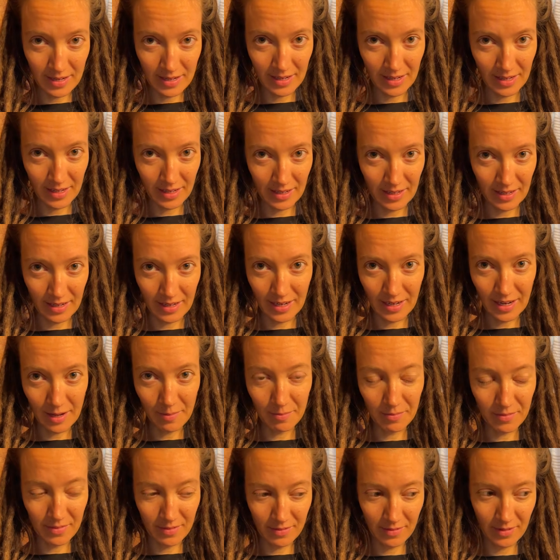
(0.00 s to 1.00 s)
Again,
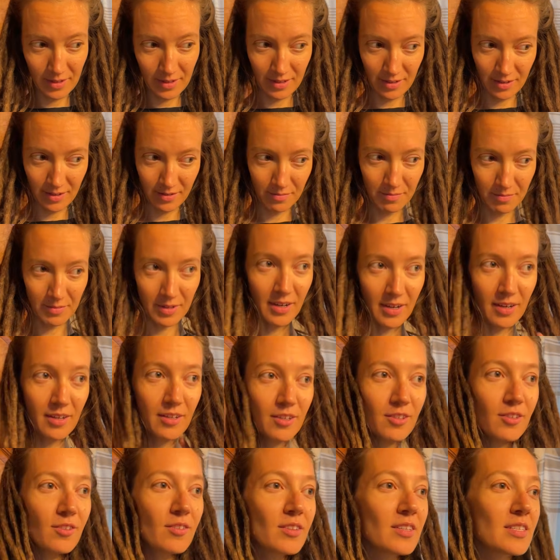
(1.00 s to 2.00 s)
I'm not
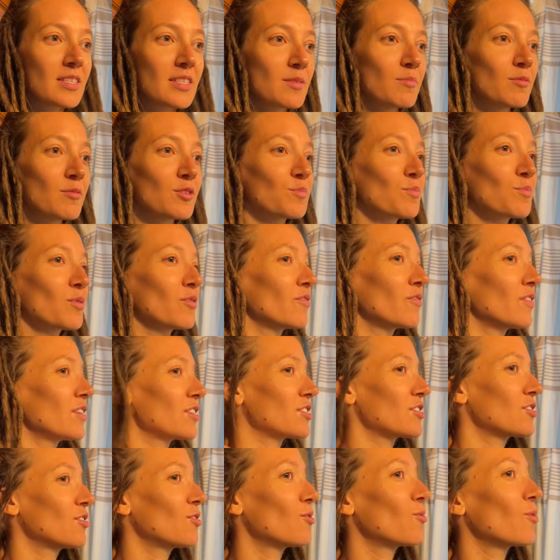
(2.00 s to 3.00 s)
gonna do this the most
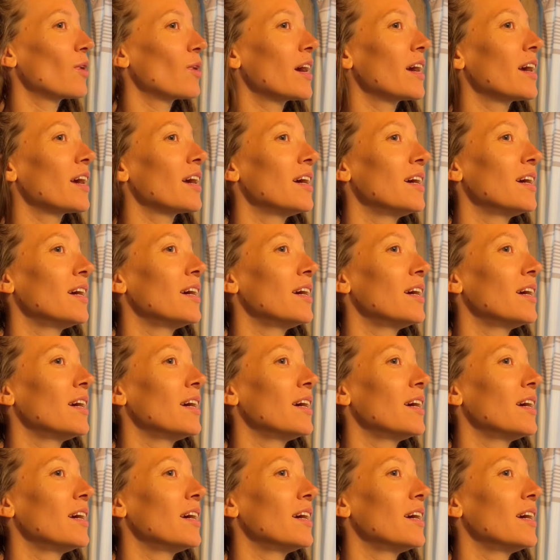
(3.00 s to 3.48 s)
professional way.